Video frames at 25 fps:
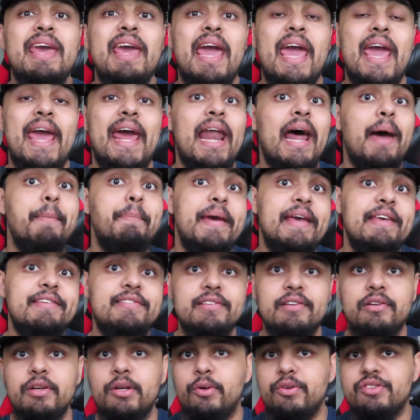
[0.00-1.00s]
and I
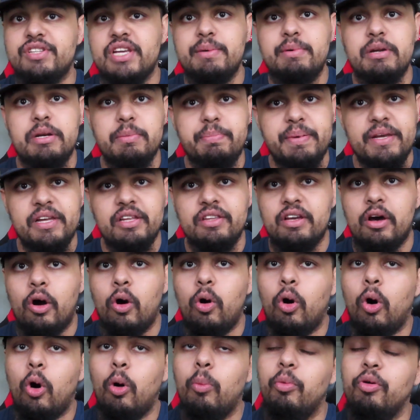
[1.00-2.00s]
basically was able to build
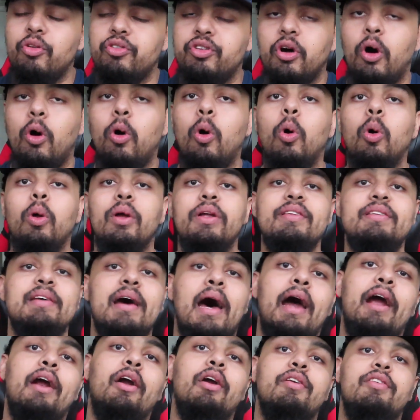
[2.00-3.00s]
almost a whole
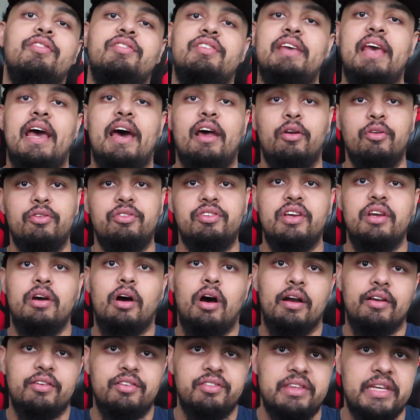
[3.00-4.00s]
entire Seattle
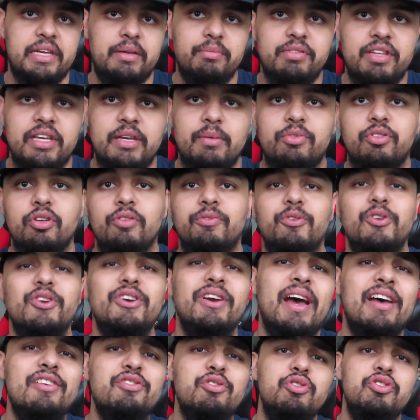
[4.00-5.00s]
Seahawks team. So for you
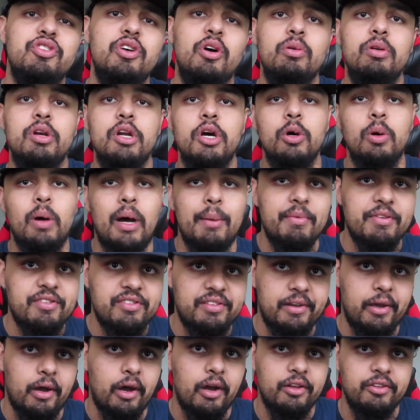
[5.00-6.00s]
guys who don't know, I'm a
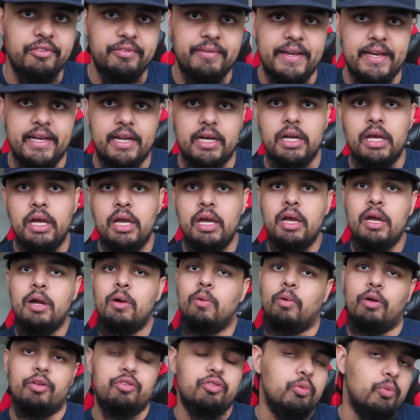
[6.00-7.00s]
Seahawks fan.
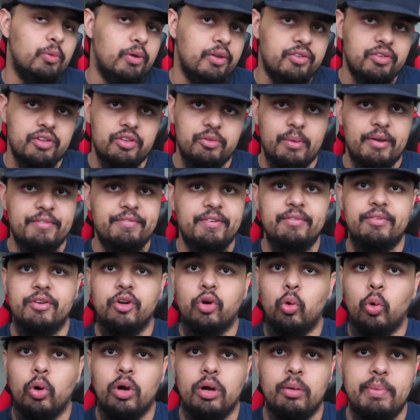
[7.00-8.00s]
Russell Wilson's my favorite
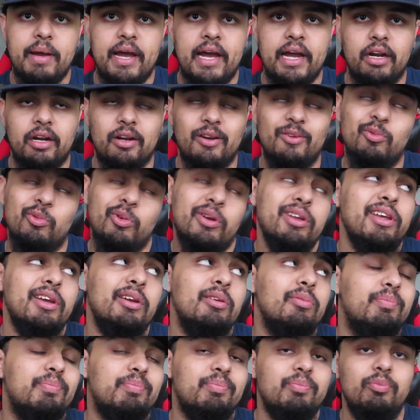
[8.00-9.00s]
quarterback and
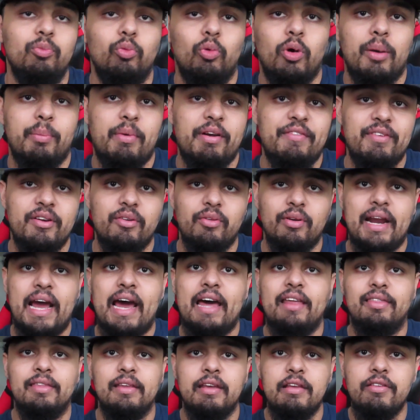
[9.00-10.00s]
really one of my favorite
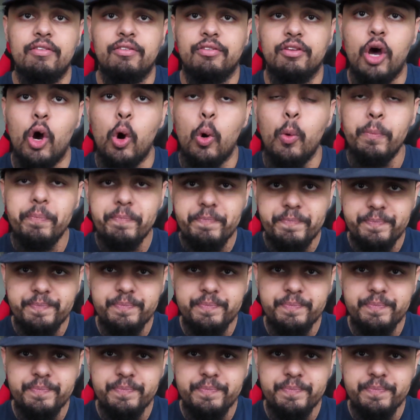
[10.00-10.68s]
athletes. So